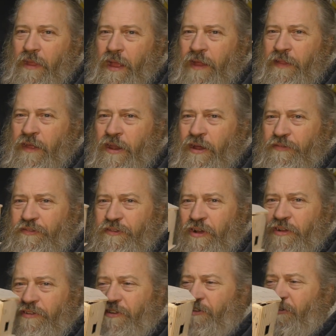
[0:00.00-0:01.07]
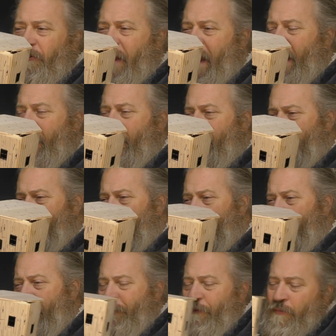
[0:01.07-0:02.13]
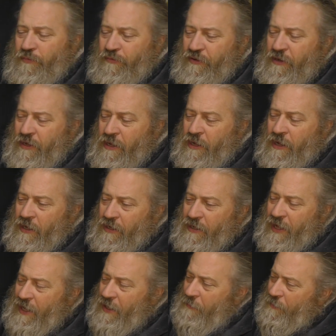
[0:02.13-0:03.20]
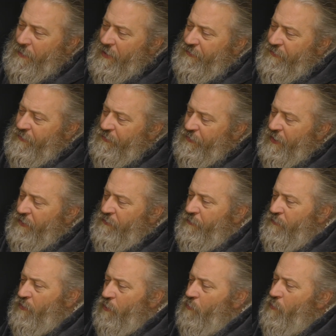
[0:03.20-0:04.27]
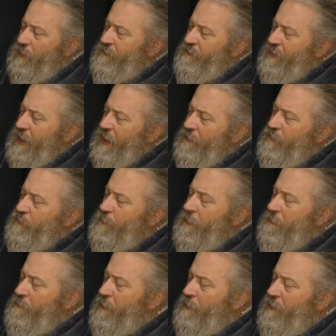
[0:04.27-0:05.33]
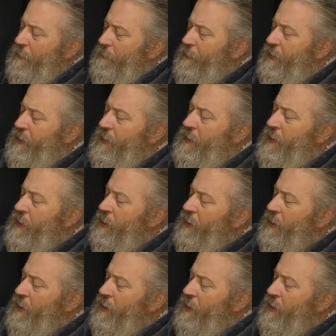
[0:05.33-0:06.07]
and then I started just adding different platforms and landing bays and things. We've got one tower that's being built up here.